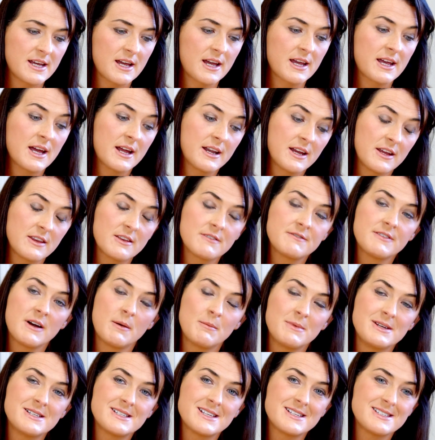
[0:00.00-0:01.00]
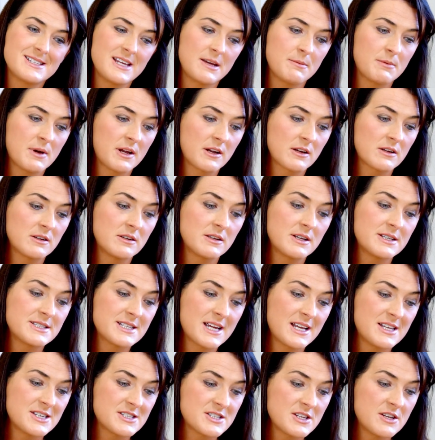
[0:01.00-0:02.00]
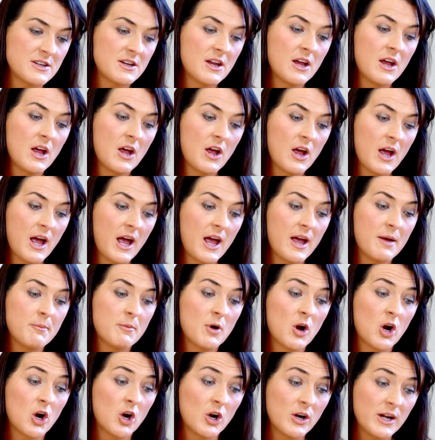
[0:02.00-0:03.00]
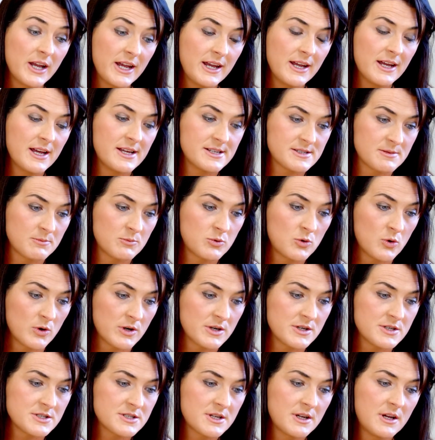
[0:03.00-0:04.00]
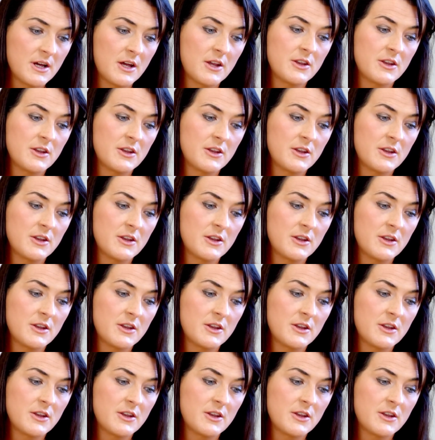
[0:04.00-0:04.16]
getting the families to seek medical attention early is important.